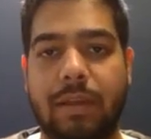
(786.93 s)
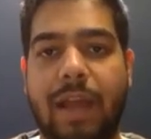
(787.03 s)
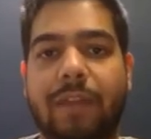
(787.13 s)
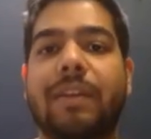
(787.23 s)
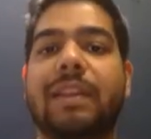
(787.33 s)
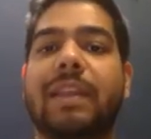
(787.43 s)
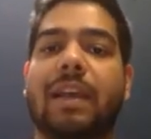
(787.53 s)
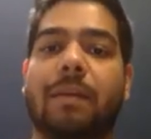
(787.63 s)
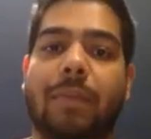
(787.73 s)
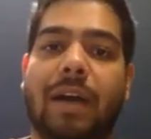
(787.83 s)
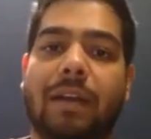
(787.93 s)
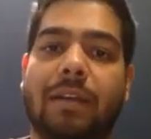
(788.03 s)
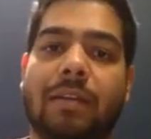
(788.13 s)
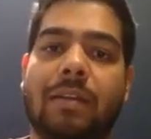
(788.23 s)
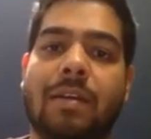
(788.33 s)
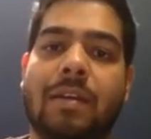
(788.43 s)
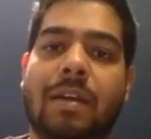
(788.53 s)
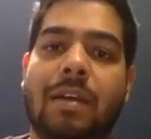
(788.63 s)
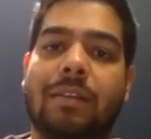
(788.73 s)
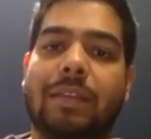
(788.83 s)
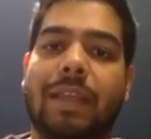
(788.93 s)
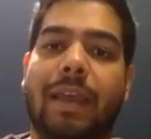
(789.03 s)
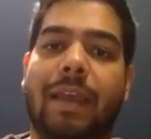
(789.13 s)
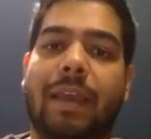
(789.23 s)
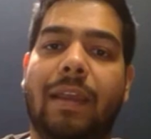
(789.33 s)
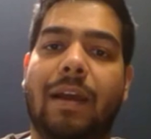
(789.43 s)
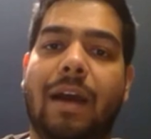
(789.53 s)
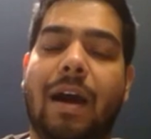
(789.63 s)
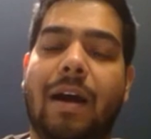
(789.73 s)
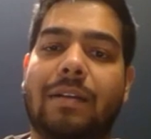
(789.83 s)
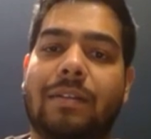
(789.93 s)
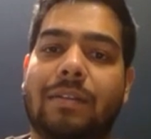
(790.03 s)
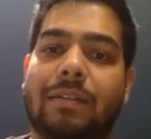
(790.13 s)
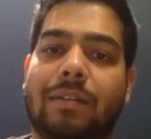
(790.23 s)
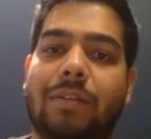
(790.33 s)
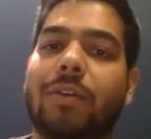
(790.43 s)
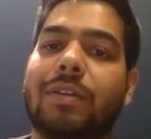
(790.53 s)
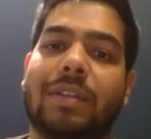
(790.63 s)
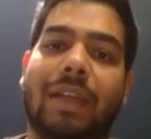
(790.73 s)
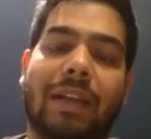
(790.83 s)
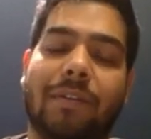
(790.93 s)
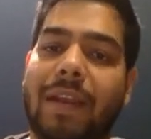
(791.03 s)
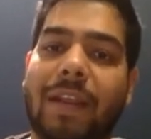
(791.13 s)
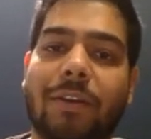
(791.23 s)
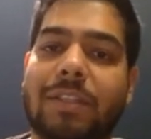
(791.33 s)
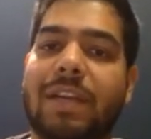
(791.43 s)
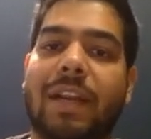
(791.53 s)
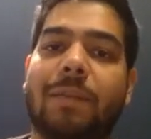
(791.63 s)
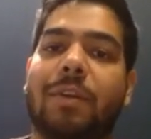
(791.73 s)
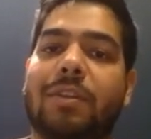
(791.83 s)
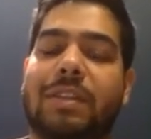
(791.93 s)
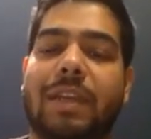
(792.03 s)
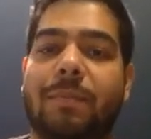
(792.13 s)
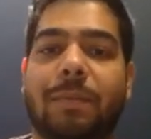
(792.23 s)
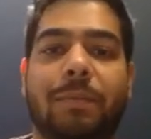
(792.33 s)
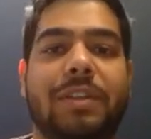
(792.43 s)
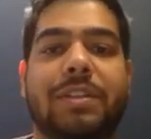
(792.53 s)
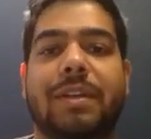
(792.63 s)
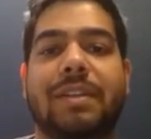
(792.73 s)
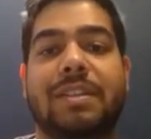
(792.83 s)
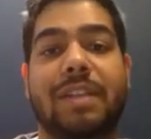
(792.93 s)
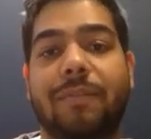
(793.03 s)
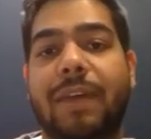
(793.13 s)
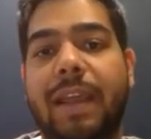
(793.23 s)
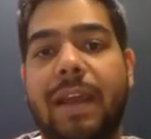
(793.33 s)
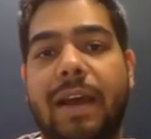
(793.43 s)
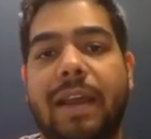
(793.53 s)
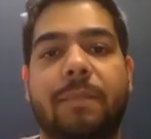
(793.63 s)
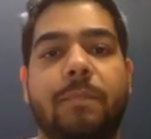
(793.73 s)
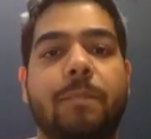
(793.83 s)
And when they come back, they are not in a very good state because their blood pressure is still very high.